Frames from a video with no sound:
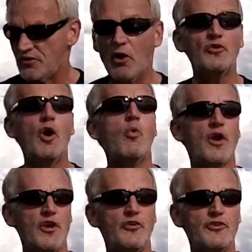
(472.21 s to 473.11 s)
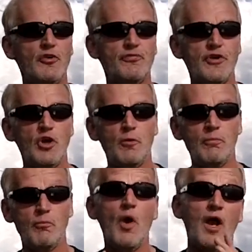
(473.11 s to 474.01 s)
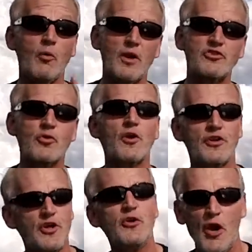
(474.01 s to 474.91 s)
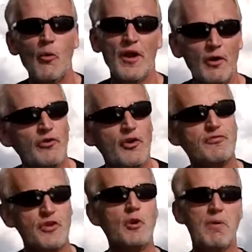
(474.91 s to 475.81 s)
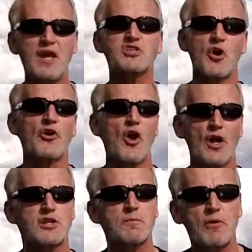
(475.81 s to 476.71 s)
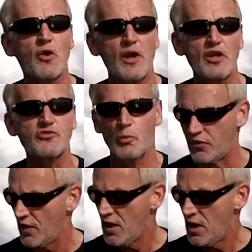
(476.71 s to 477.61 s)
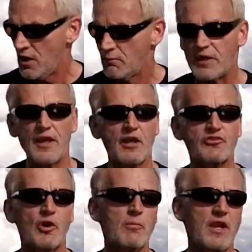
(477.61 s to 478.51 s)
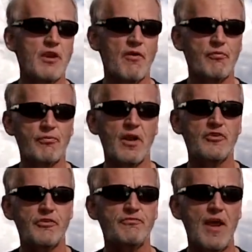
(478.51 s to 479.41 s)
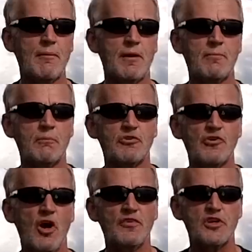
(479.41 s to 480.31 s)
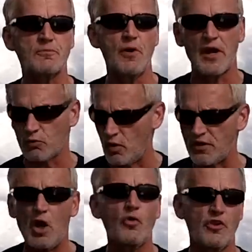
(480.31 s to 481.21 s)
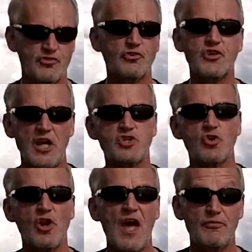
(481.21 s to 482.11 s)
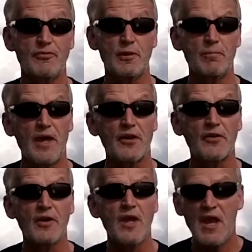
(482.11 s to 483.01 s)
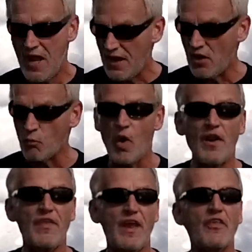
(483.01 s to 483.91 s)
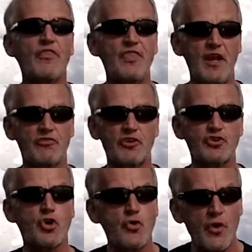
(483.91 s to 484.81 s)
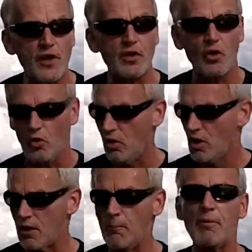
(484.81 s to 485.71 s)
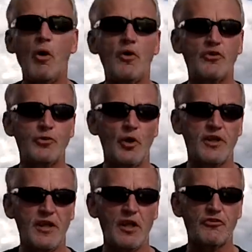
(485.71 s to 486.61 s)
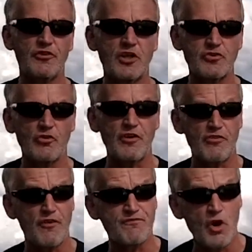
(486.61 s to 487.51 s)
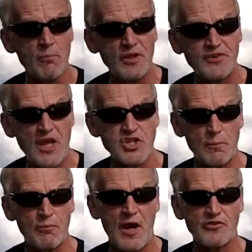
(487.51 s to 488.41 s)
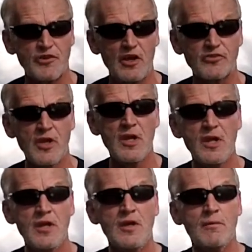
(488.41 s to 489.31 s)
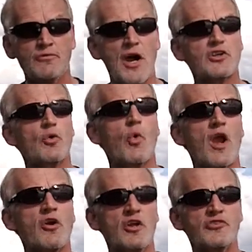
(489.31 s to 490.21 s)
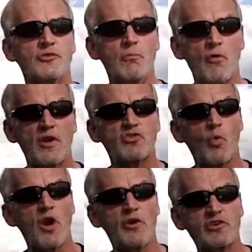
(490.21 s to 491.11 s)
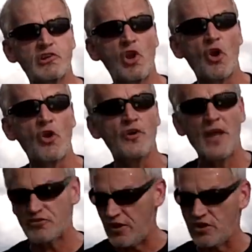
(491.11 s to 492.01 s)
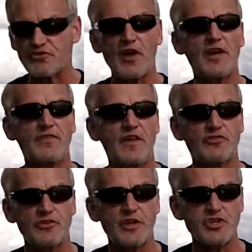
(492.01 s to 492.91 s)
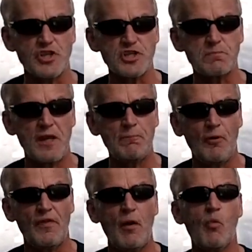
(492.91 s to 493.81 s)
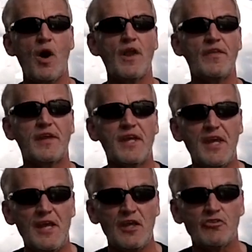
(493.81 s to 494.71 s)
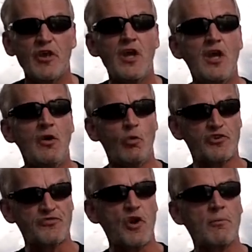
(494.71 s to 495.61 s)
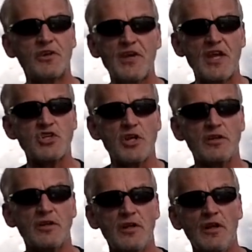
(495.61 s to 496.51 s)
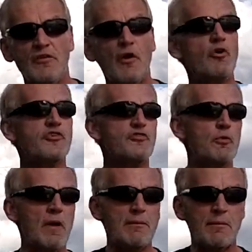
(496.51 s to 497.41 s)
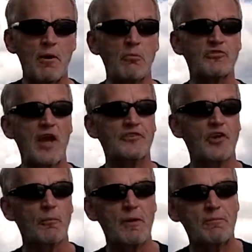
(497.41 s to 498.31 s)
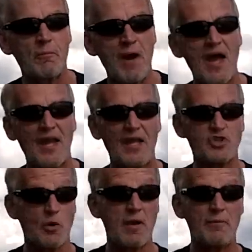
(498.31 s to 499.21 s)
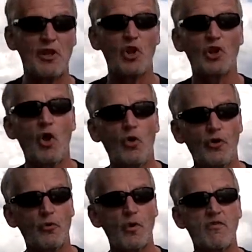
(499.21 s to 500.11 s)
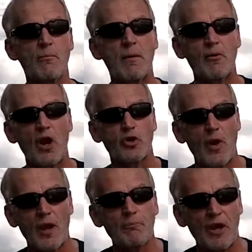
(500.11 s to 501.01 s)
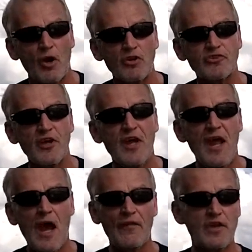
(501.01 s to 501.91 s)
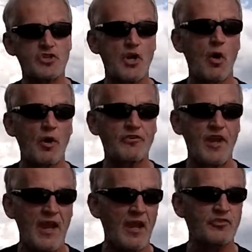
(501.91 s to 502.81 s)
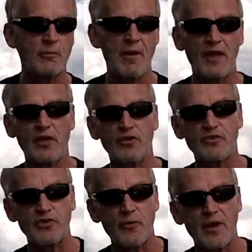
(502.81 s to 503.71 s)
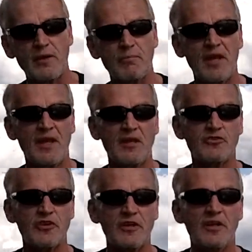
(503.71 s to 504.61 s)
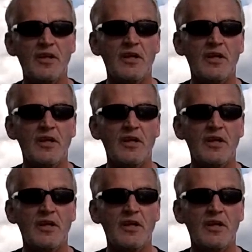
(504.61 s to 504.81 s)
don't know what it'll do for you. Well, we sort of do know what it'll do for you based on our experience with getting so many of our friends and family members on this product. We know this will change your life for the better. And then one of the other things that's critical component to Akea Essentials is the fermentation process. Dr. Wareness, Maurice Wareness, learned as he studied these indigenous people that one of the keys was fermentation. Those of you baby boomers out there, people my age or maybe a little older, we remember our grandparents, how they used to always can tomatoes and green beans and